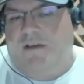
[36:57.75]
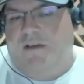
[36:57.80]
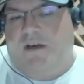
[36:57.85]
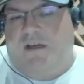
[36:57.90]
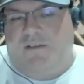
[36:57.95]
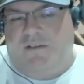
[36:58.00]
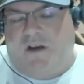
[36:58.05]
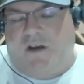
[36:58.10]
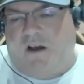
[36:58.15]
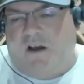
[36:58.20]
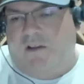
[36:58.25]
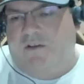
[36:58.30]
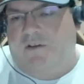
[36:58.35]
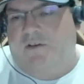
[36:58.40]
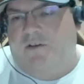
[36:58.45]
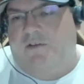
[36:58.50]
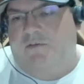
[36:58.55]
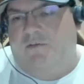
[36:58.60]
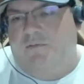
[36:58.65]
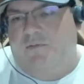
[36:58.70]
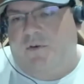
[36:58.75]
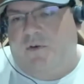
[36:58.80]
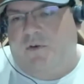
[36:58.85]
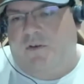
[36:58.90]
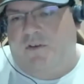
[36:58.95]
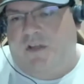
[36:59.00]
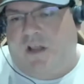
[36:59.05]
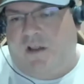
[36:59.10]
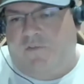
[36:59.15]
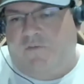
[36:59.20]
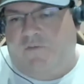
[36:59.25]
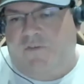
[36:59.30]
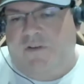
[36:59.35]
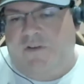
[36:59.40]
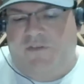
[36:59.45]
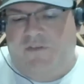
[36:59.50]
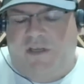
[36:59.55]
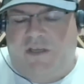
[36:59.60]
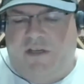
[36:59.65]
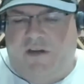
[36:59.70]
a dollar or a dollar
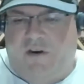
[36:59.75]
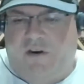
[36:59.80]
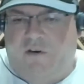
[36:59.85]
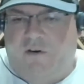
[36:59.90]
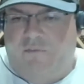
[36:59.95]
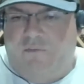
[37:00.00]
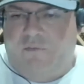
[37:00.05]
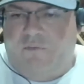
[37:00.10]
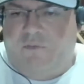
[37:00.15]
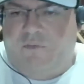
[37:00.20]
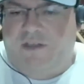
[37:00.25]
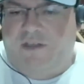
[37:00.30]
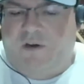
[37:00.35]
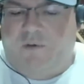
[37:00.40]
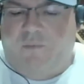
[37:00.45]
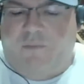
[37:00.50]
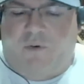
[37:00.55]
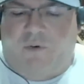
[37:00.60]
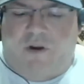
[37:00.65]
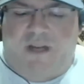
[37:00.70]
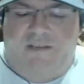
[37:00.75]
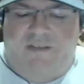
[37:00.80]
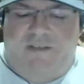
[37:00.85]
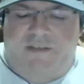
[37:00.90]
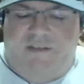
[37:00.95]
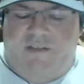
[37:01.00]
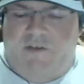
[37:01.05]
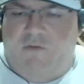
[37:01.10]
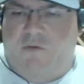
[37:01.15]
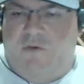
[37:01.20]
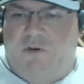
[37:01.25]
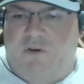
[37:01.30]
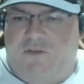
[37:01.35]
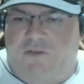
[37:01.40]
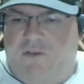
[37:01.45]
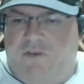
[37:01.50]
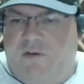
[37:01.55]
fifty in our retail prices in order to